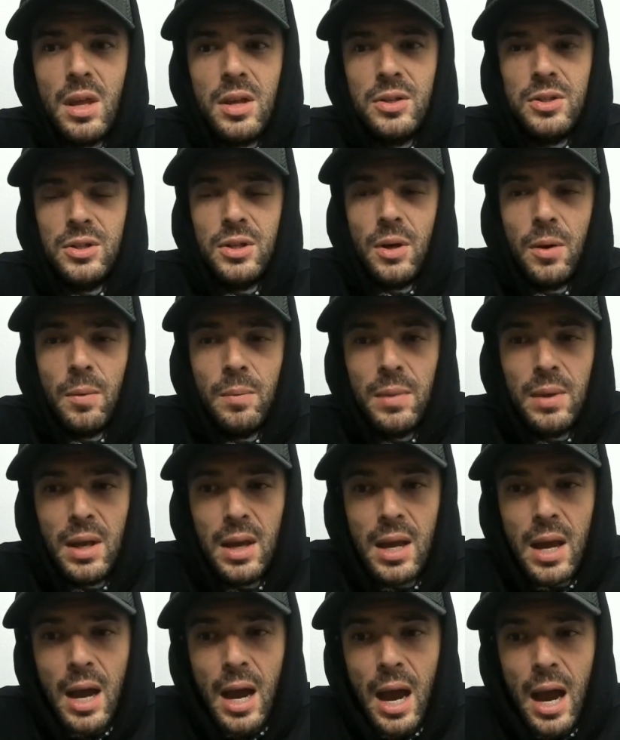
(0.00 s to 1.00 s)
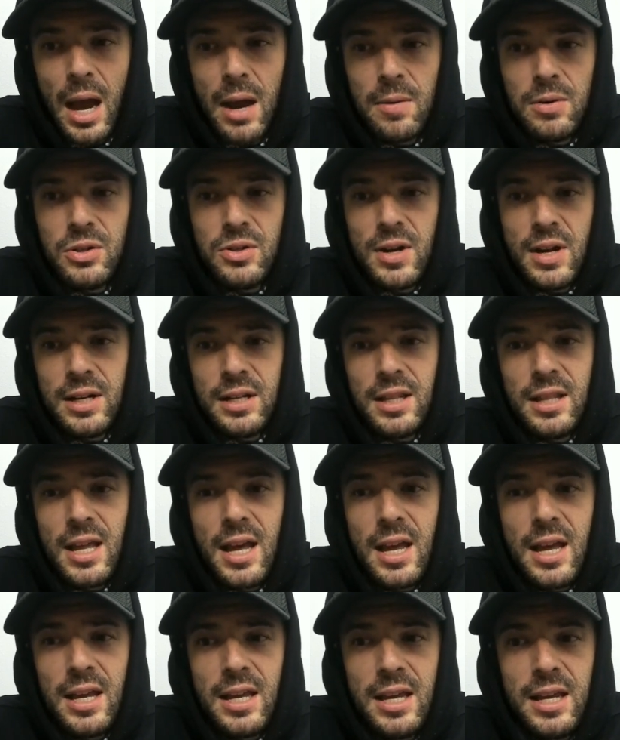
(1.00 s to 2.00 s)
So I rejected
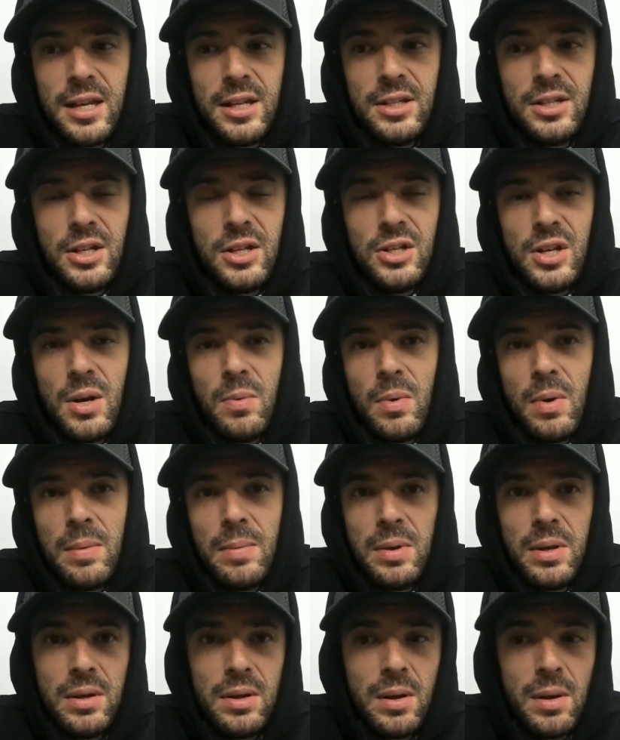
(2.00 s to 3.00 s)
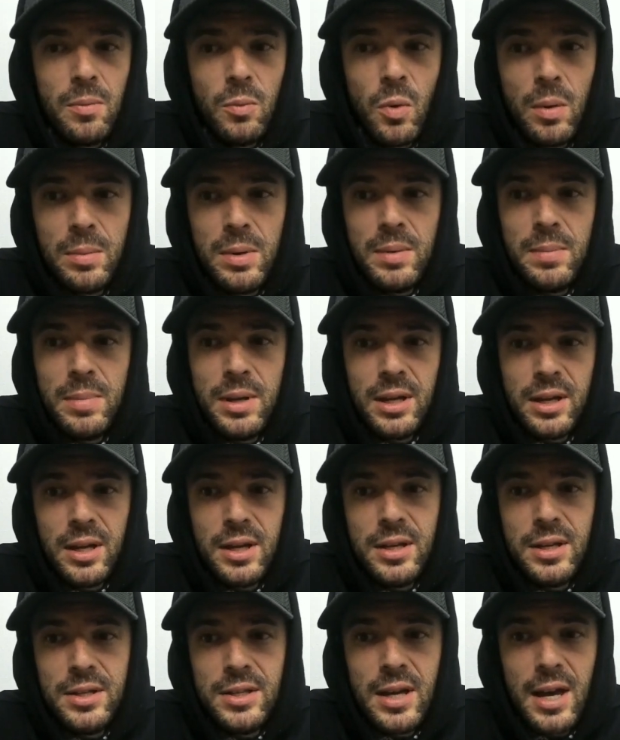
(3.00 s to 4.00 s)
that ENTJ woman, woman
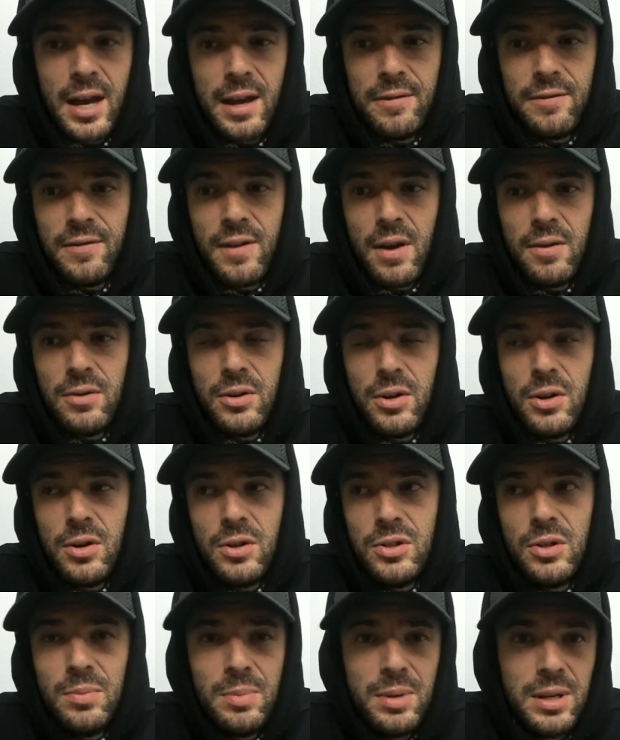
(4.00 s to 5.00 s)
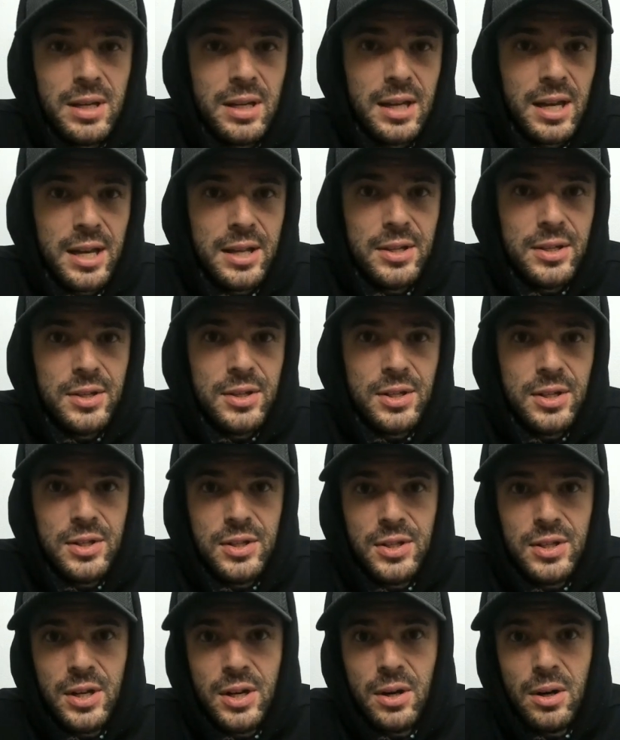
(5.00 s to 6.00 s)
because I found her to be
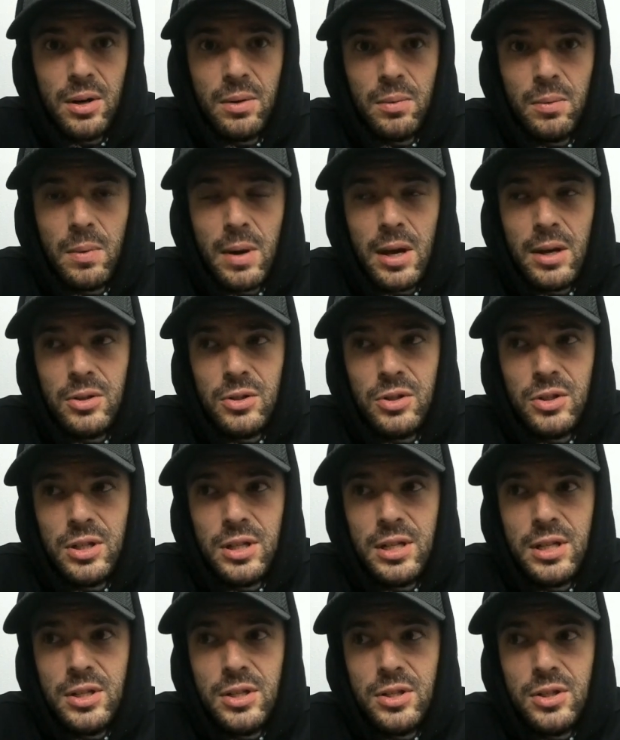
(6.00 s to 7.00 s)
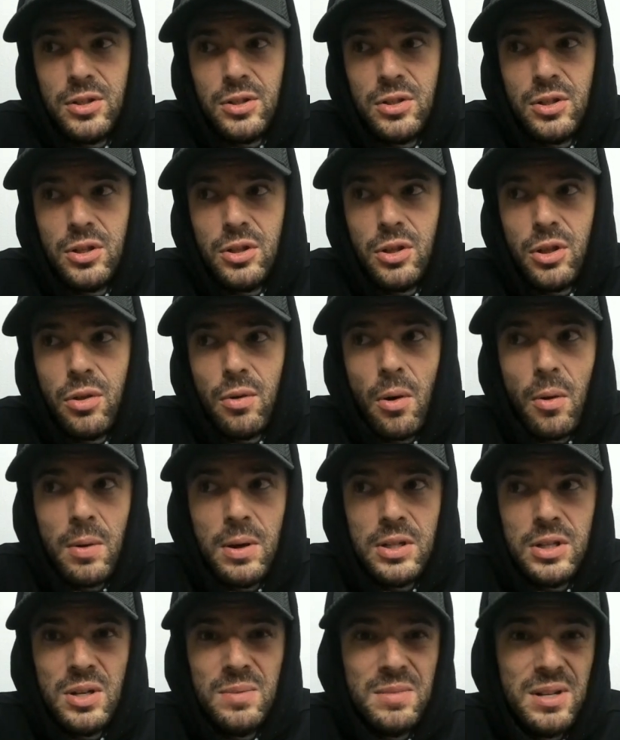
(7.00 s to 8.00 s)
insincere. While she's
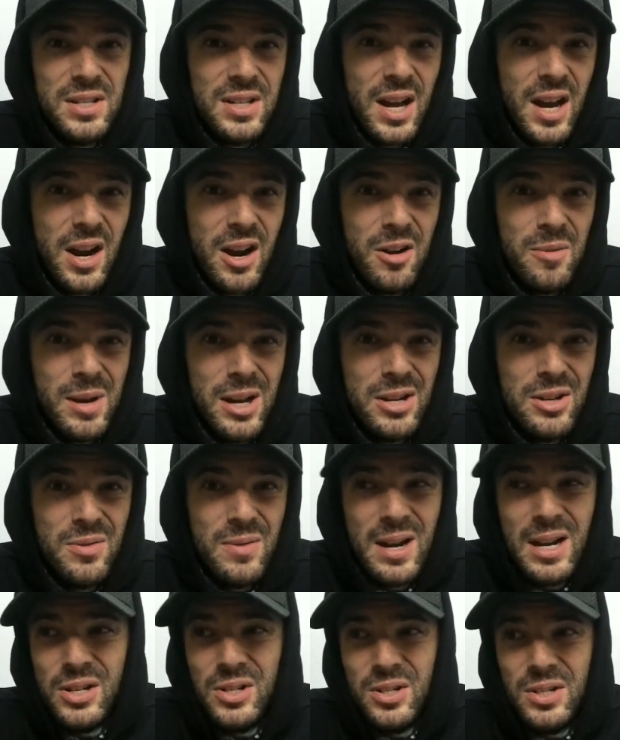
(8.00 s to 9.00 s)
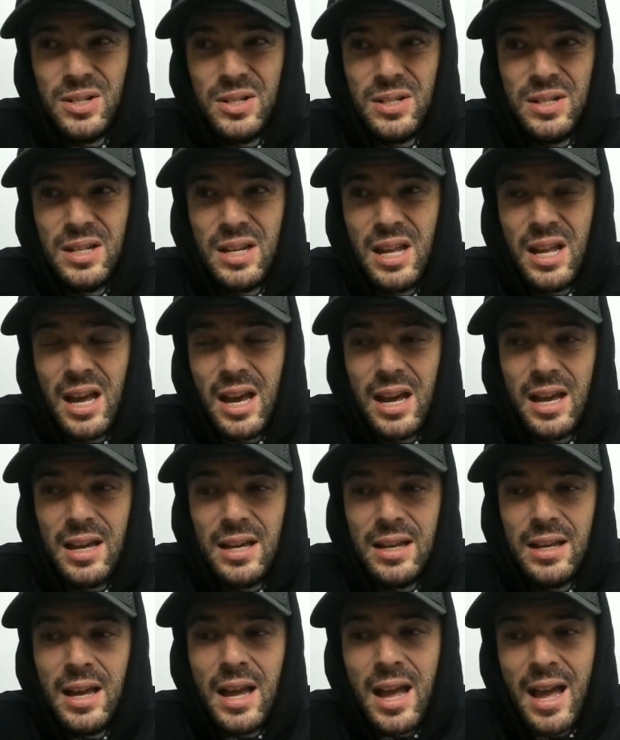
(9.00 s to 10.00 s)
throwing some desire in my direction,
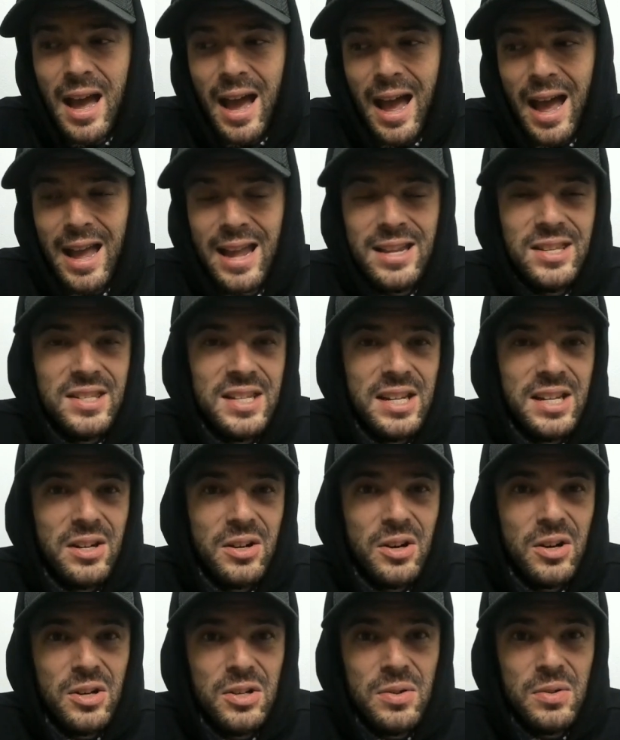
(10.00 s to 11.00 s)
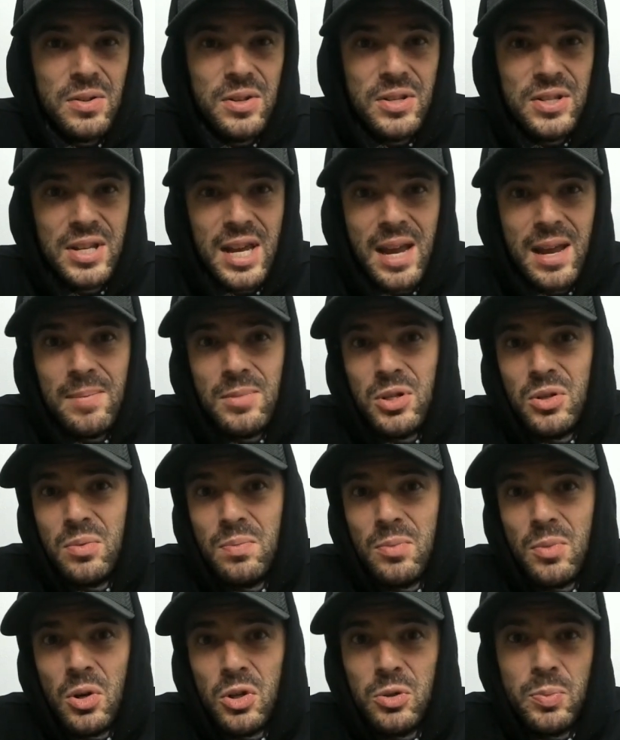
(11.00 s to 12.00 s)
uh, I had seen her do the same to
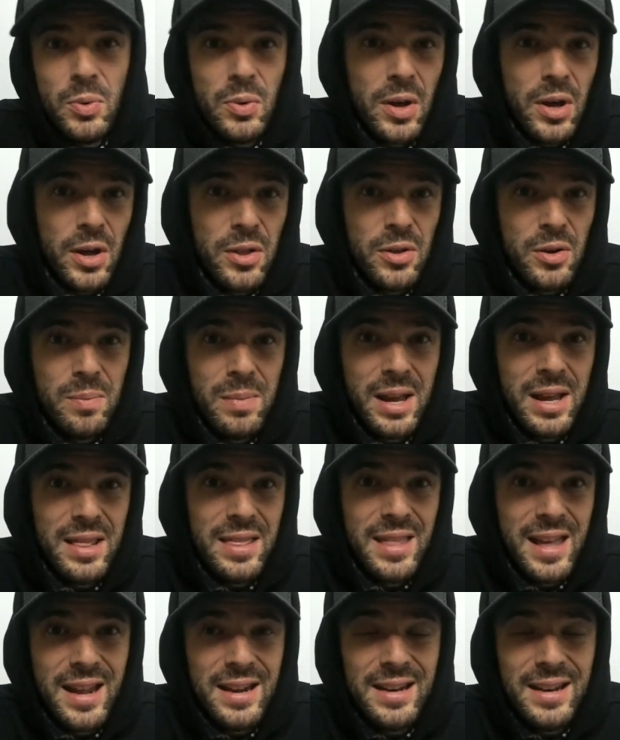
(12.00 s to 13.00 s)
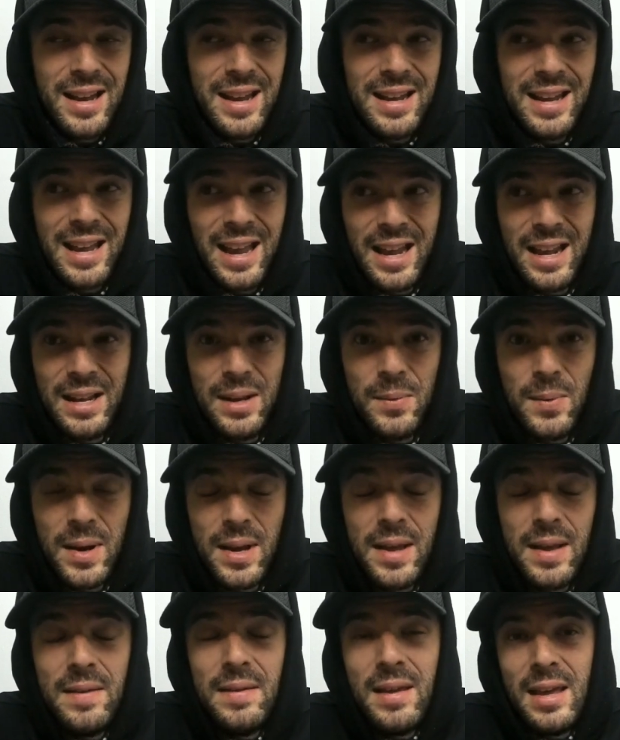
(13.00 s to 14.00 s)
multiple other men that night
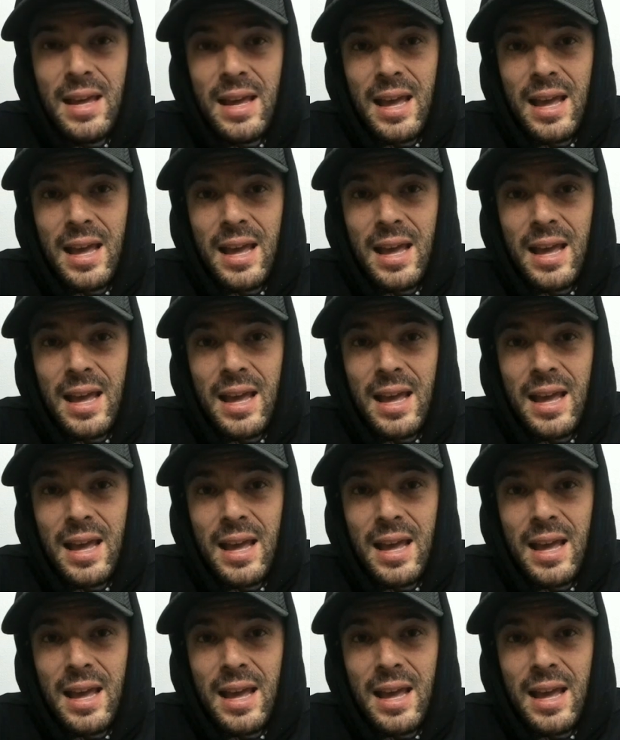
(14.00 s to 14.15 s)
anyway.